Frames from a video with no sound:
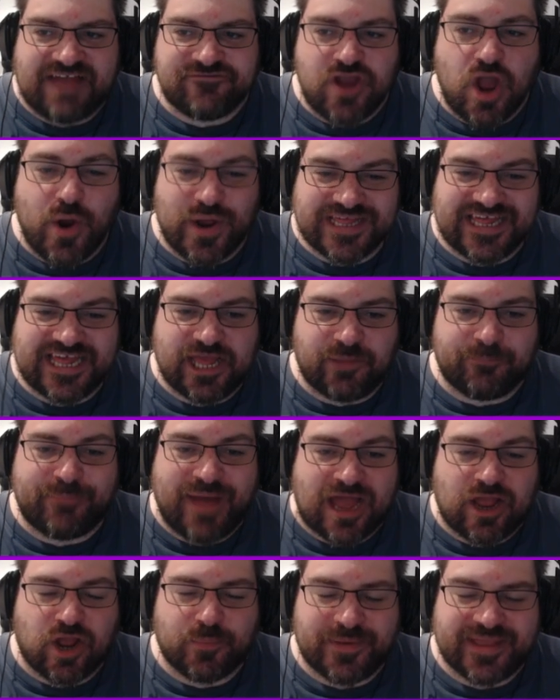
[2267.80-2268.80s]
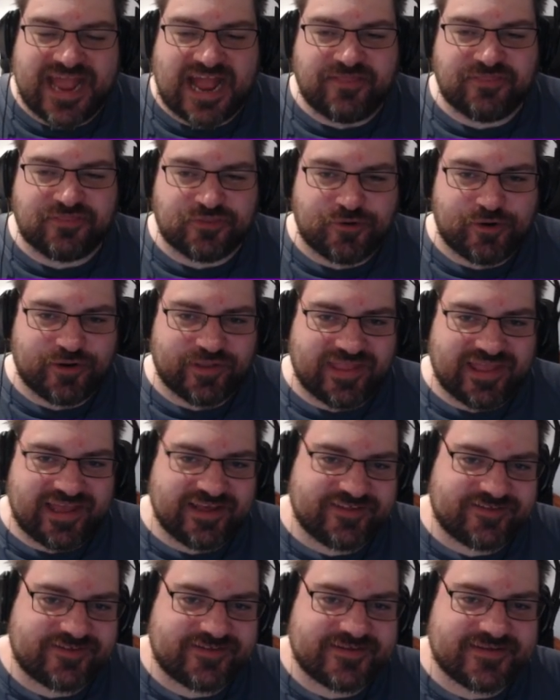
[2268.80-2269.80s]
no way to heal back up again through
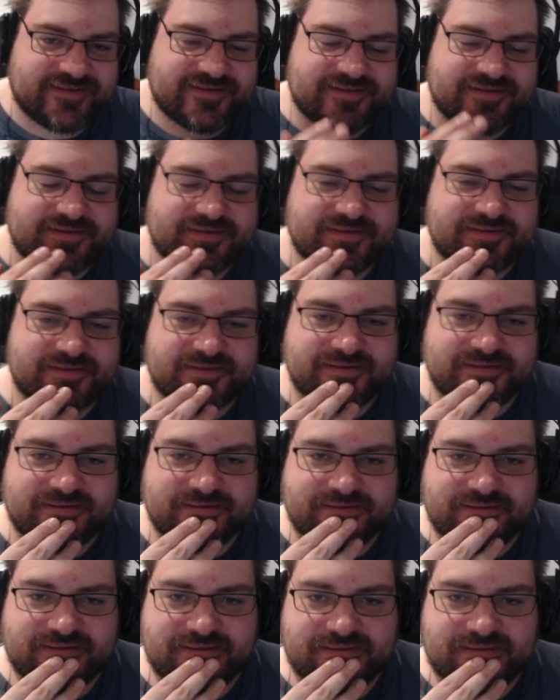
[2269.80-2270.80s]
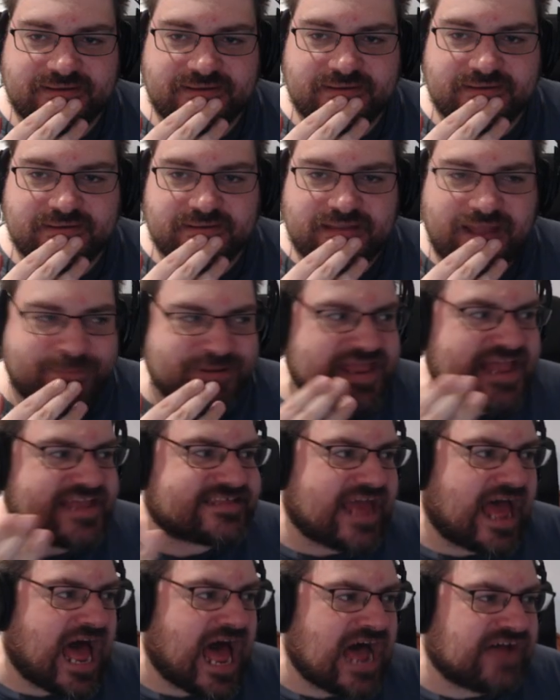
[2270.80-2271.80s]
this. I mean, that's
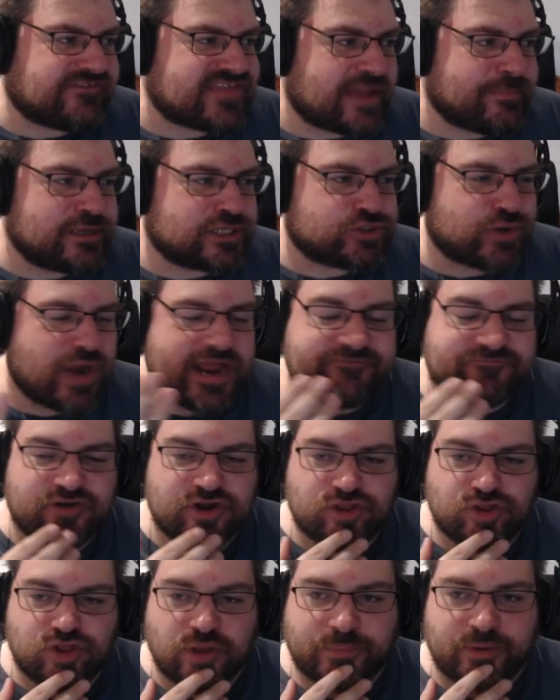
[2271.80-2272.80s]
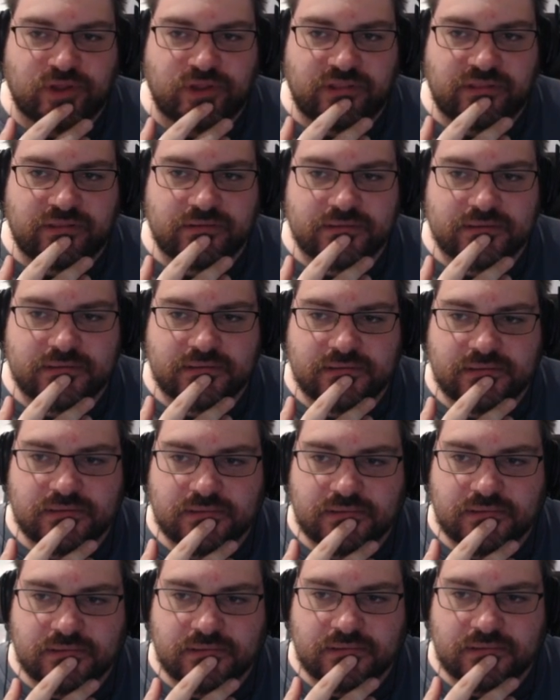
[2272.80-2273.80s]
half damage, right, for a double
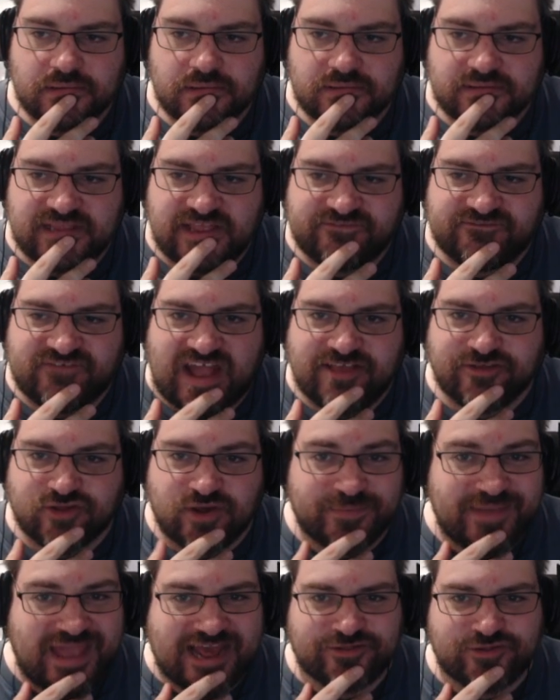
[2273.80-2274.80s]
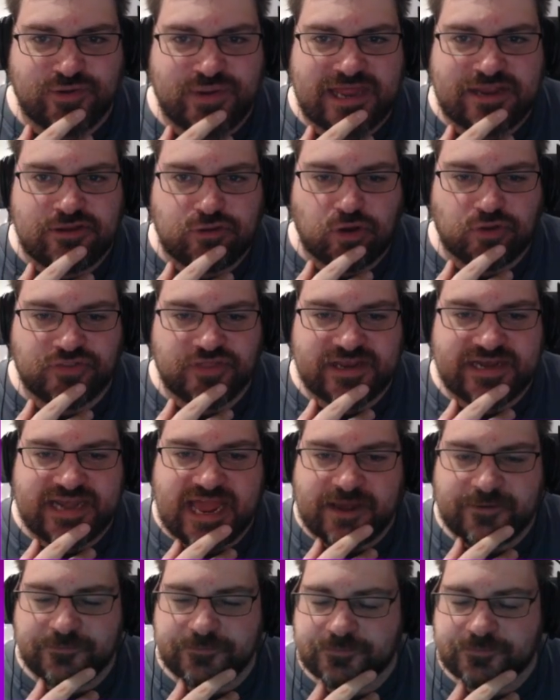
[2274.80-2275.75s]
defense up. Yeah, he's doing, like, nothing now.